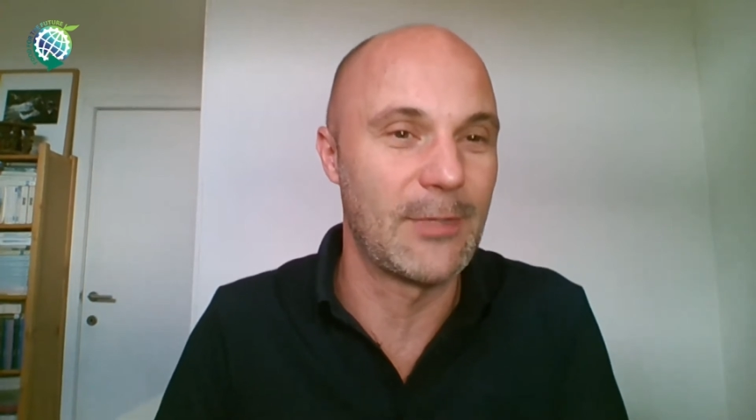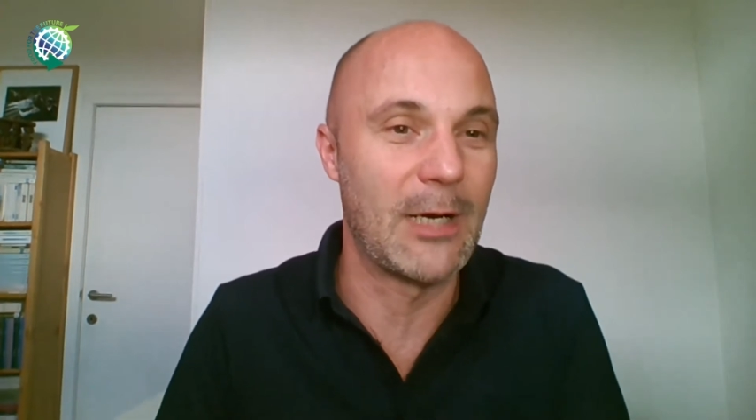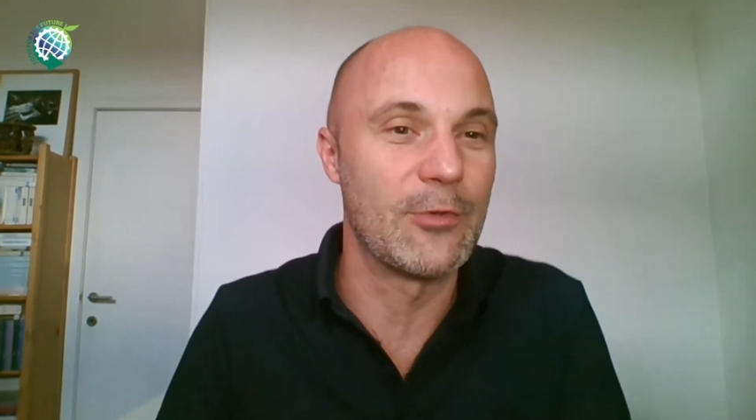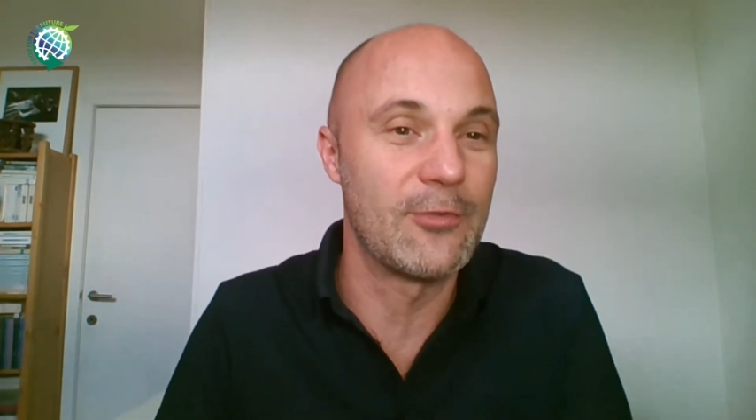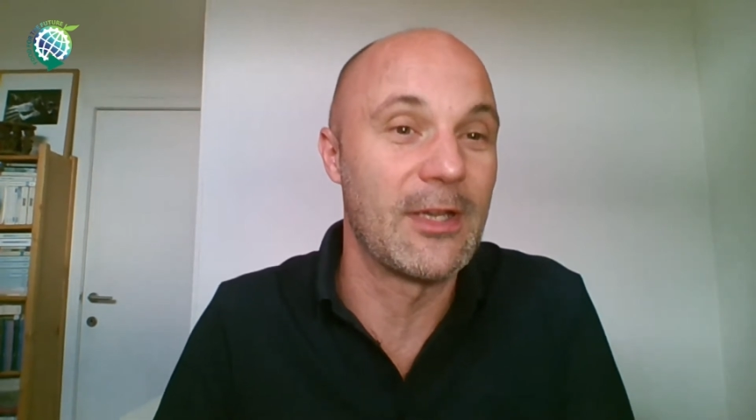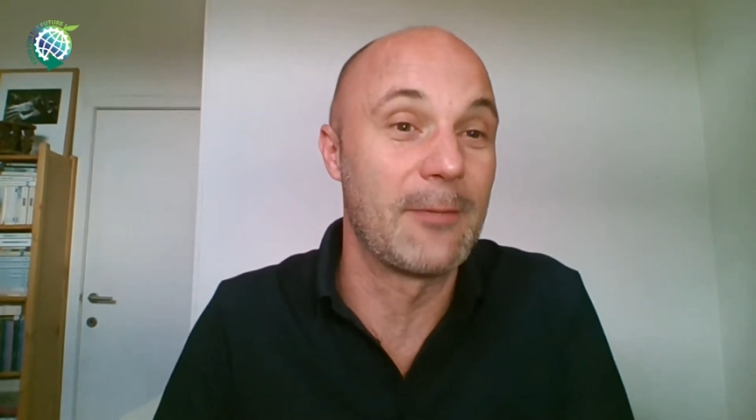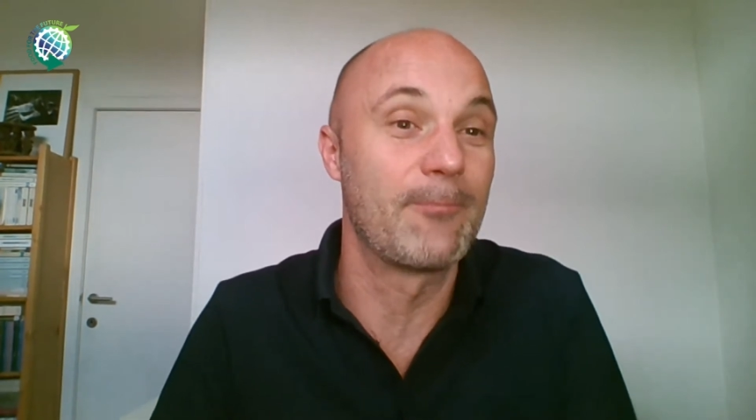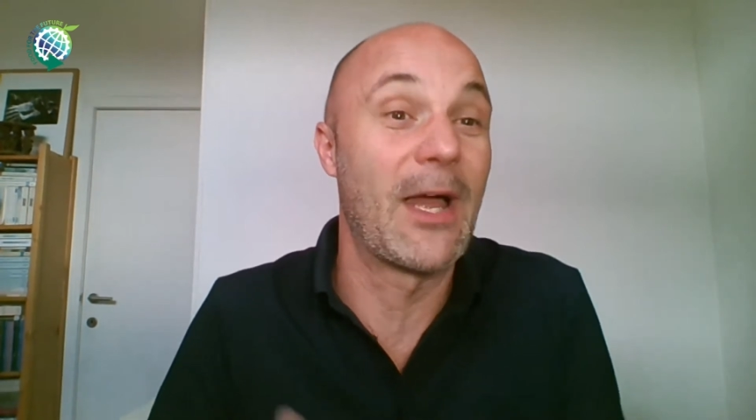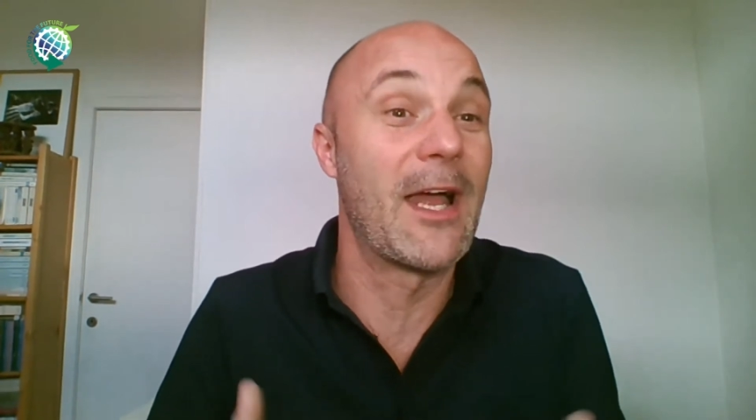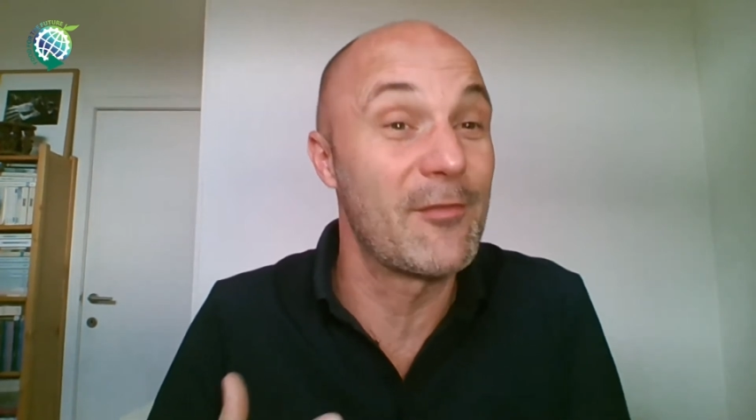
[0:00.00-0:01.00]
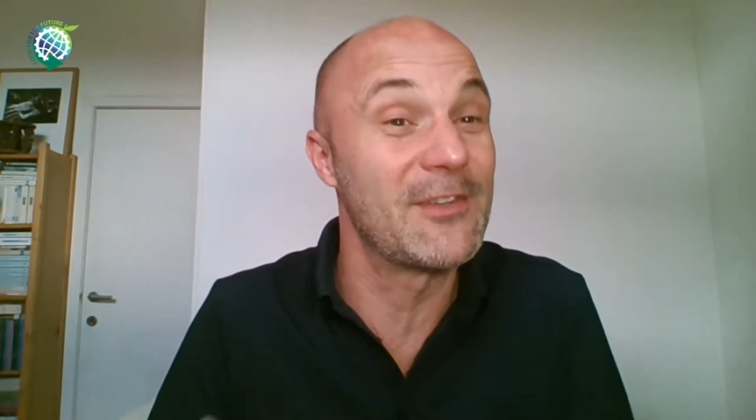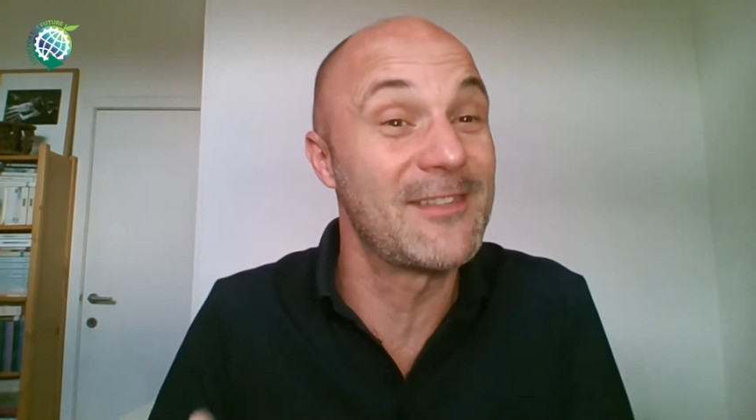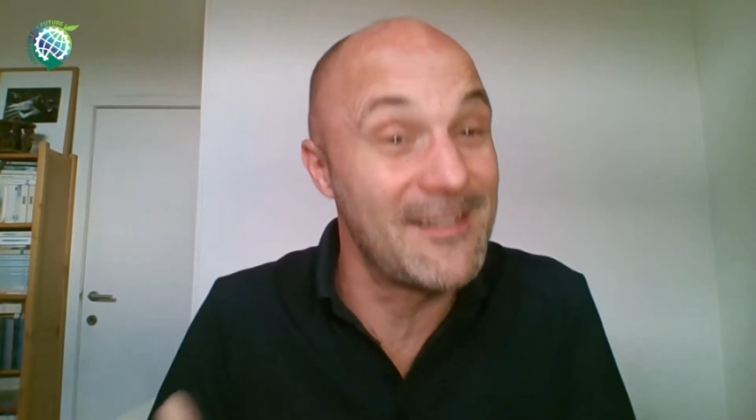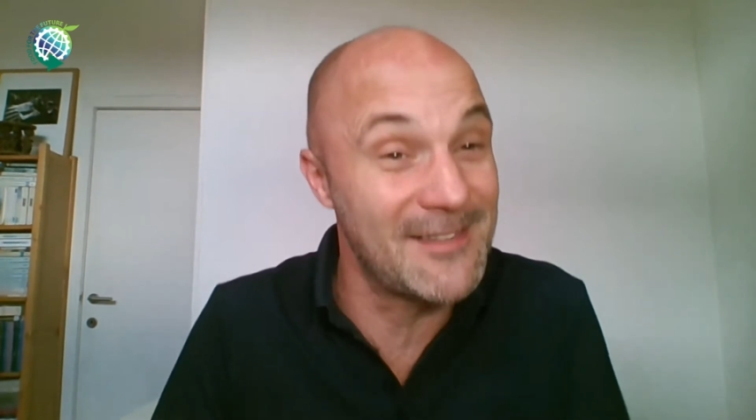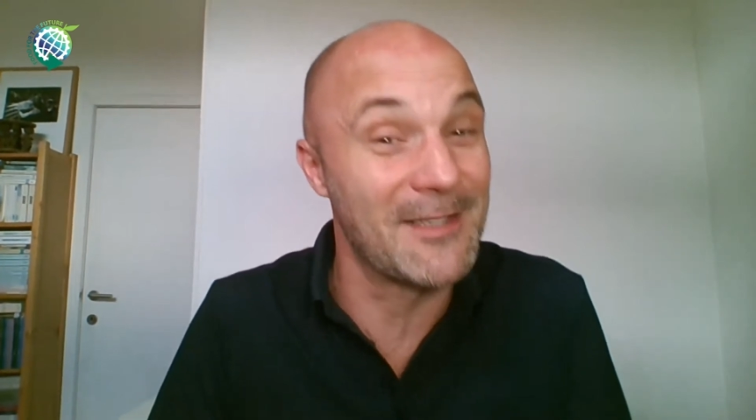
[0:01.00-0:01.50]
I would say, I
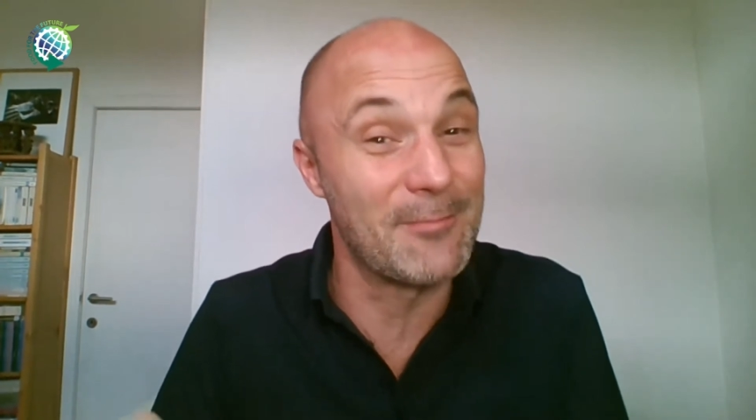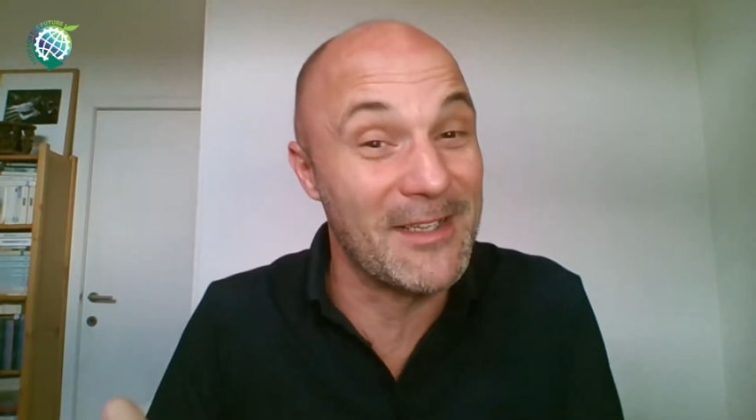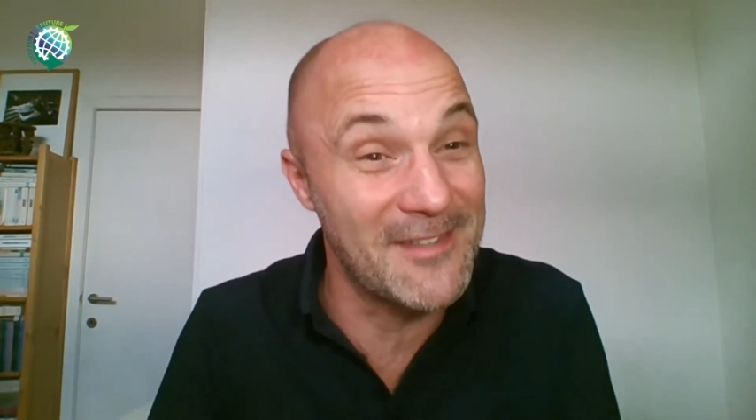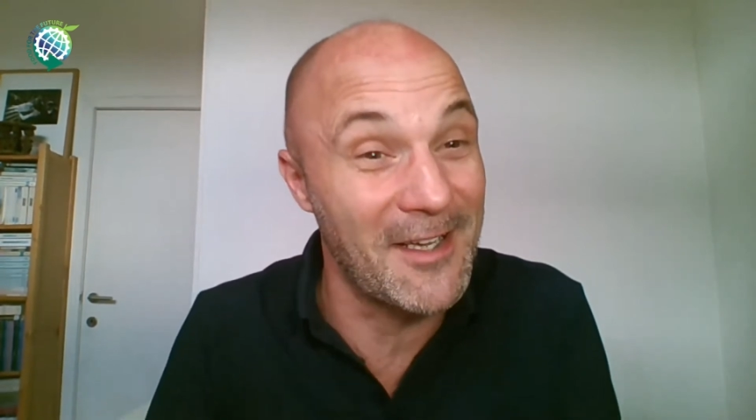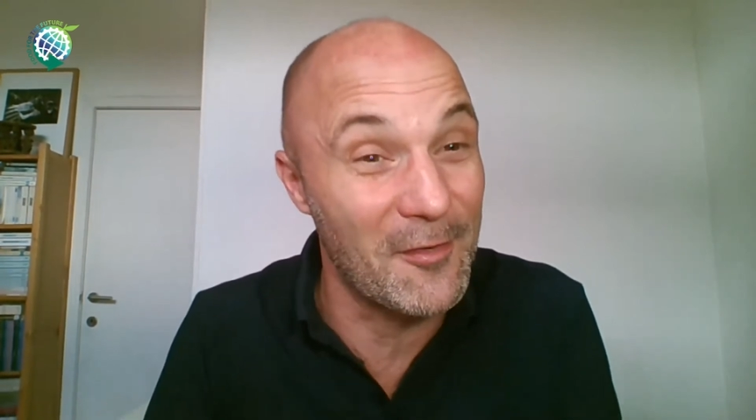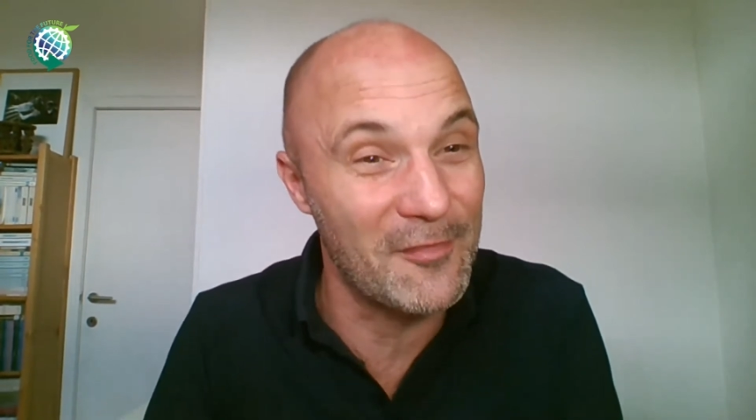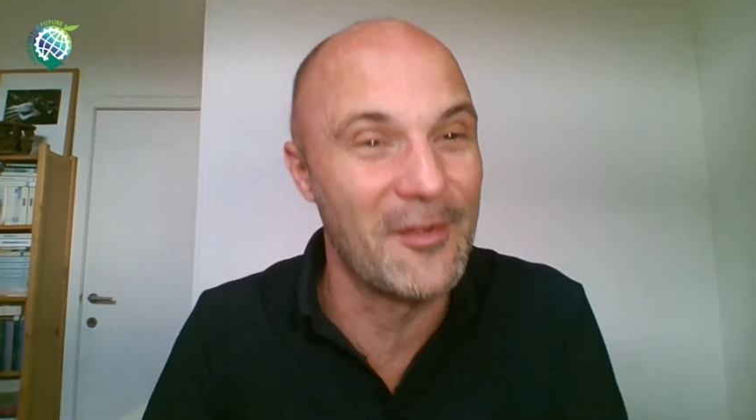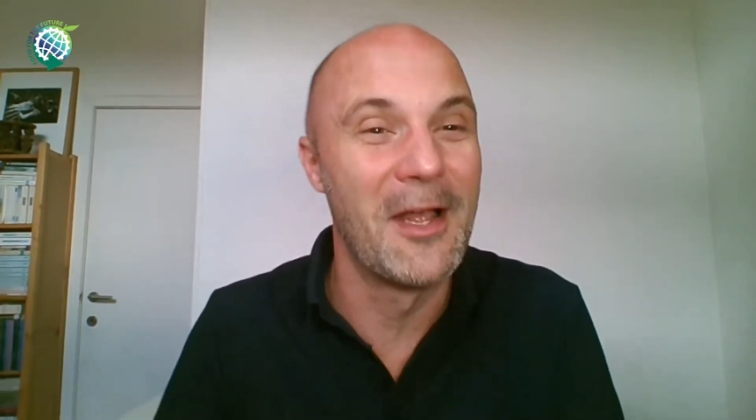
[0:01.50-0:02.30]
haven't tasted it myself,